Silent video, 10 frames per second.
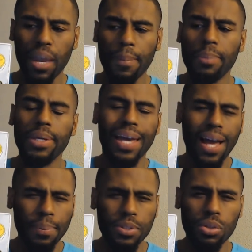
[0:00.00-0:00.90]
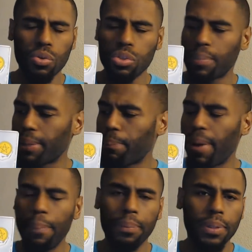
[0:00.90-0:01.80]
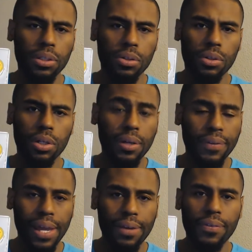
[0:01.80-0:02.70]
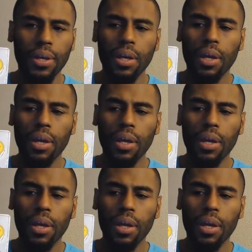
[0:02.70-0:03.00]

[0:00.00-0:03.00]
Maybe obstacles might pop up in your love life